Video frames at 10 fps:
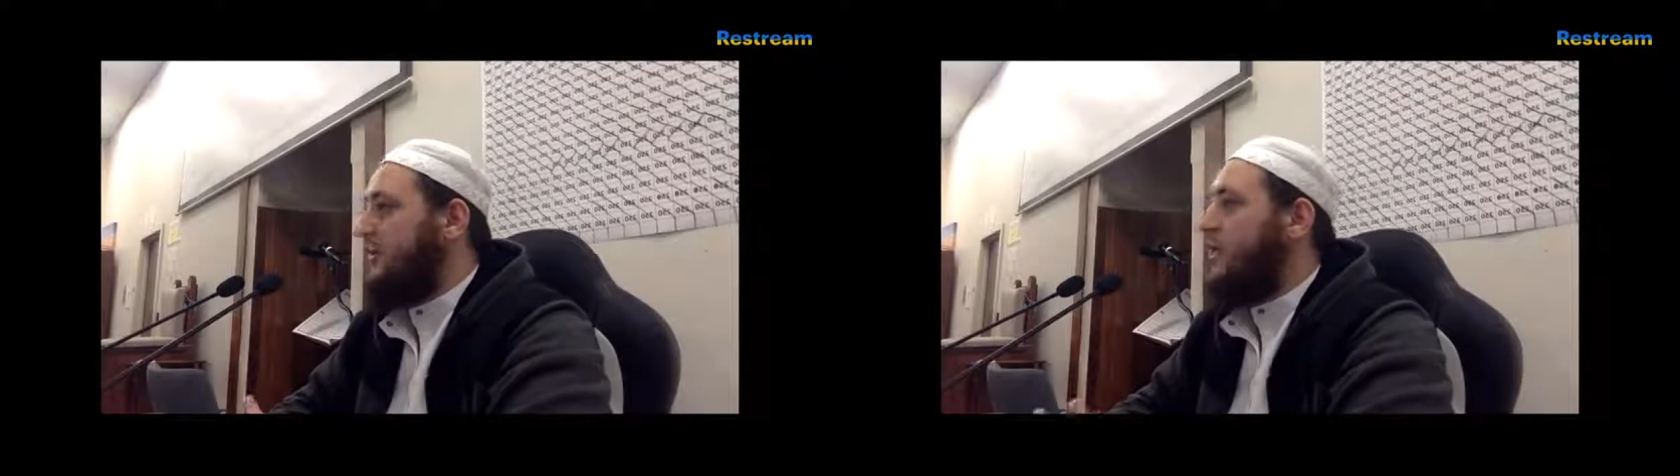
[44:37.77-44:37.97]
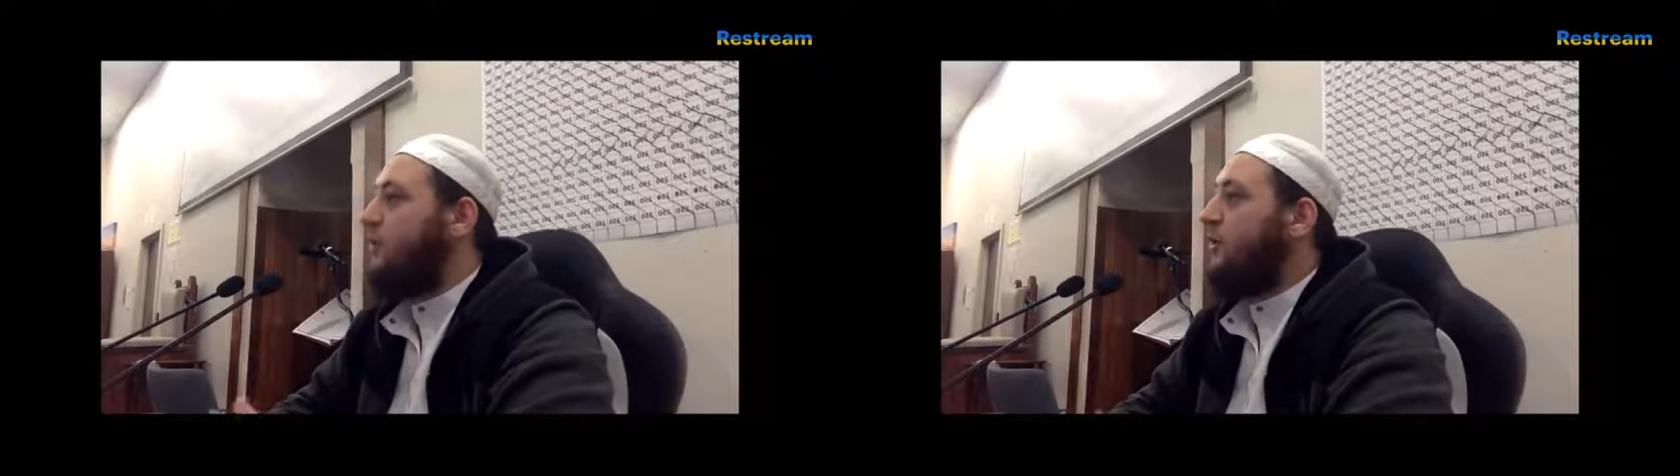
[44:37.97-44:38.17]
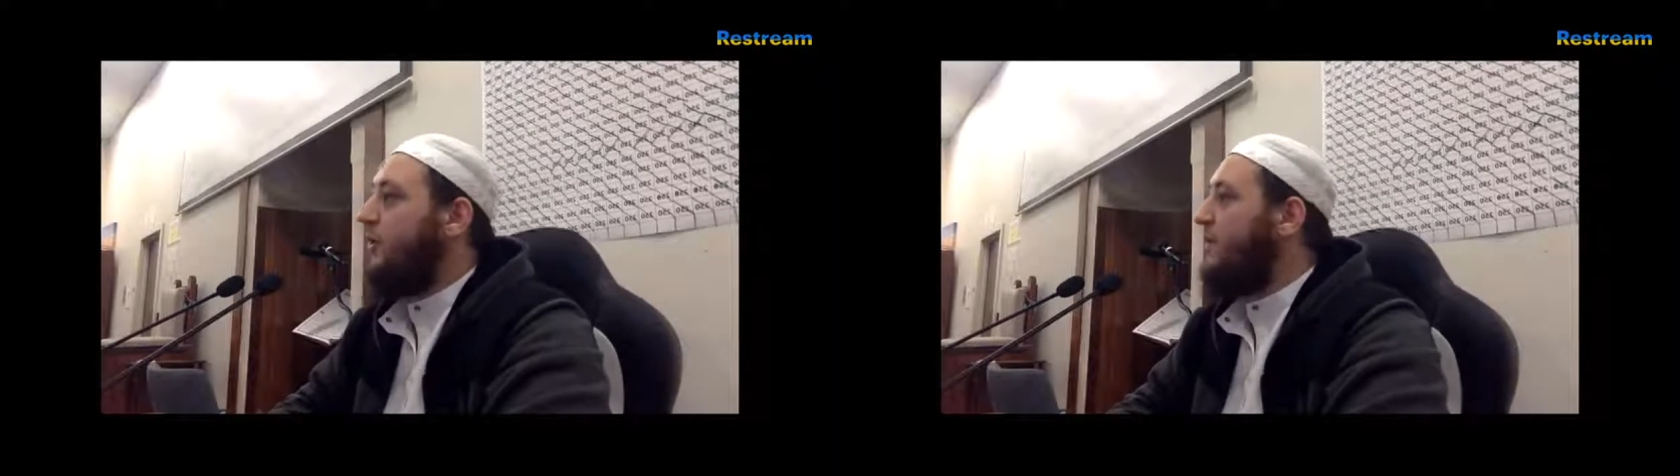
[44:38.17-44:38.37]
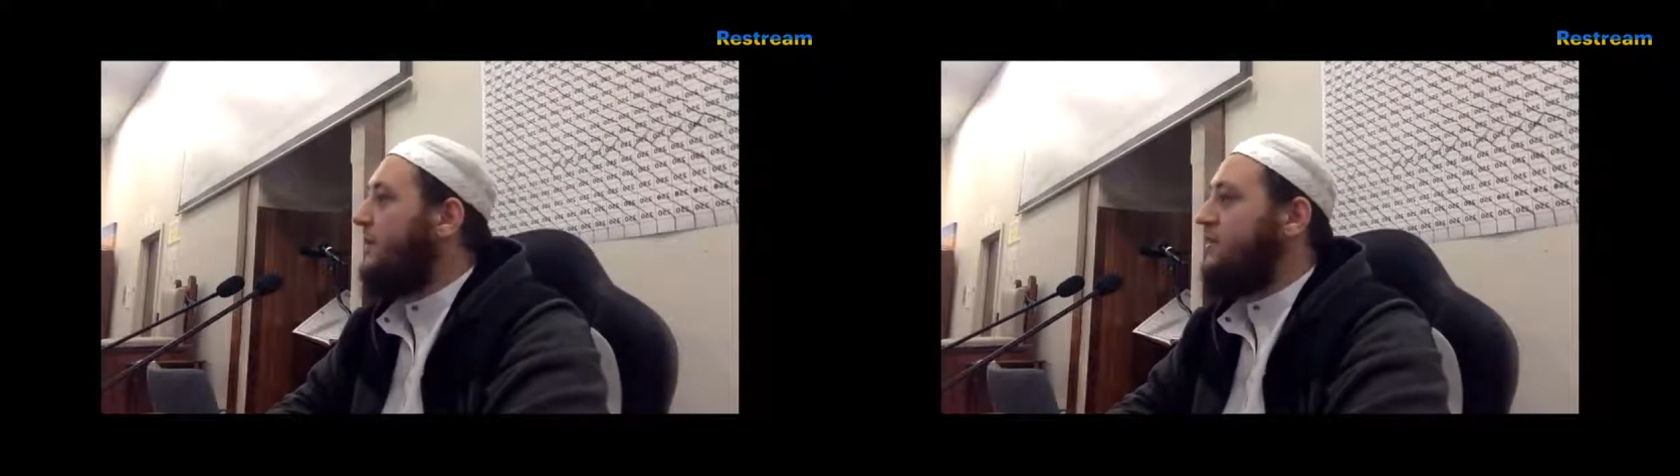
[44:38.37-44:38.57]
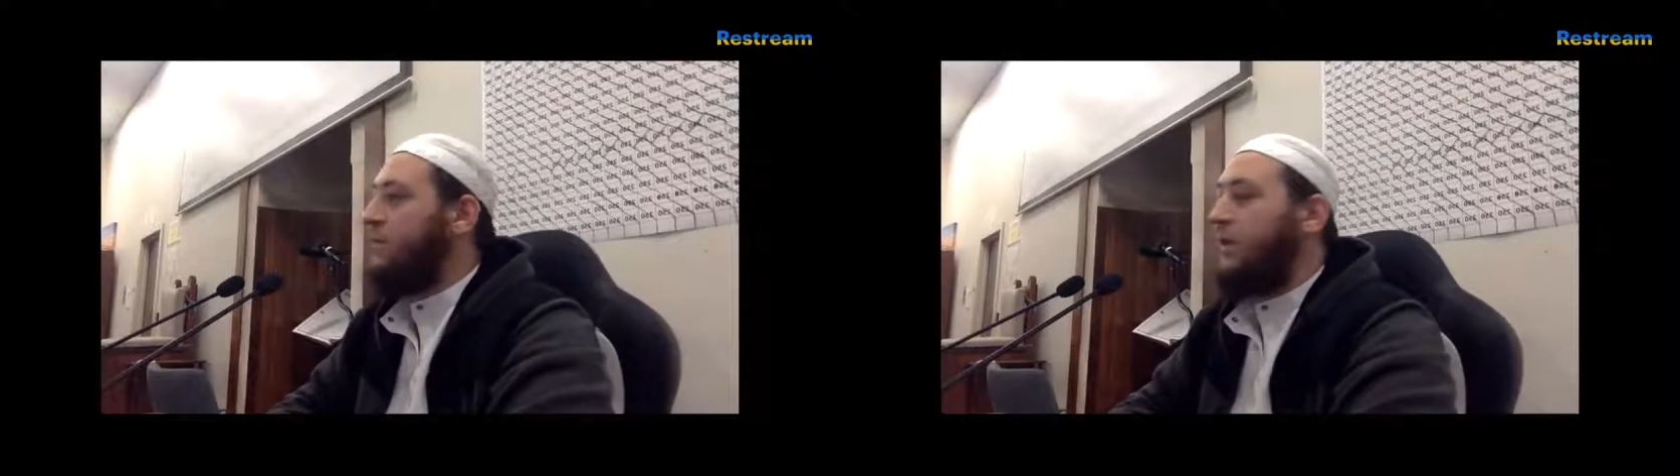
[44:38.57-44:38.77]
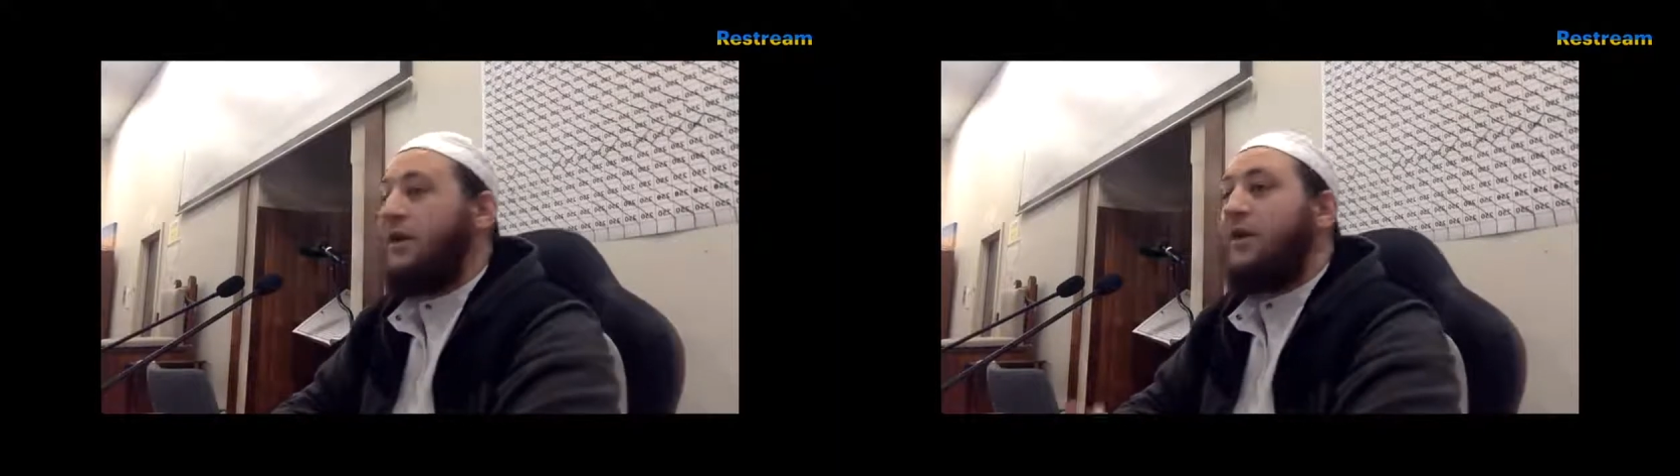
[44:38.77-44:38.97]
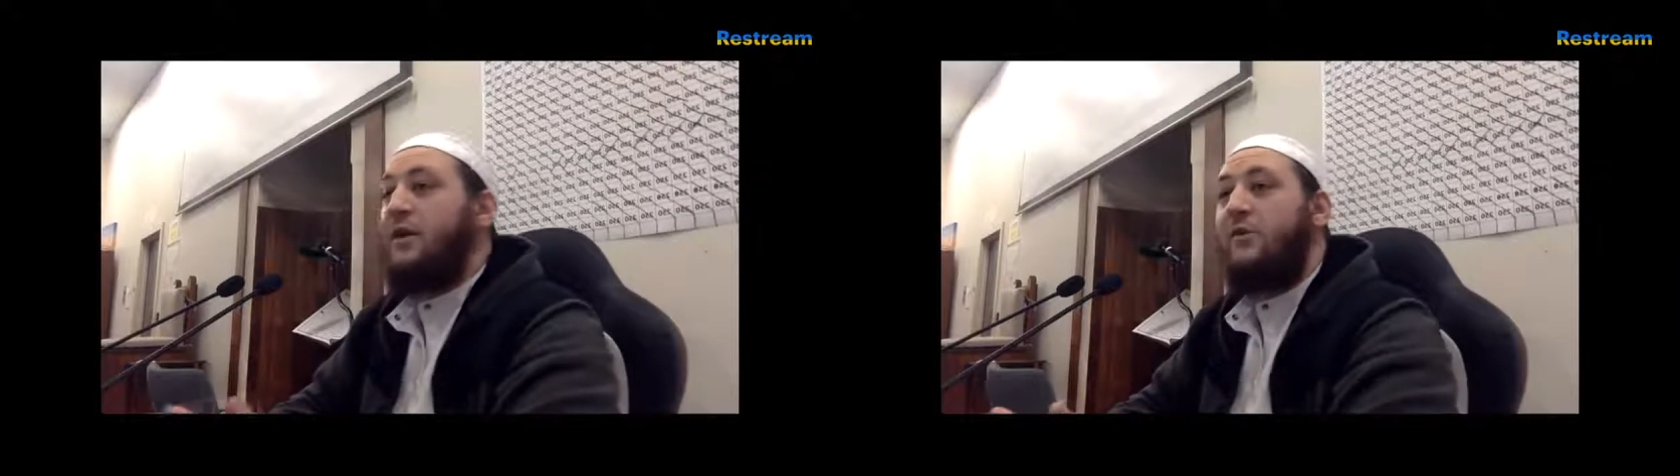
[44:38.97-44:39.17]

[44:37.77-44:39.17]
He thought about it. He goes, "No, wallahi,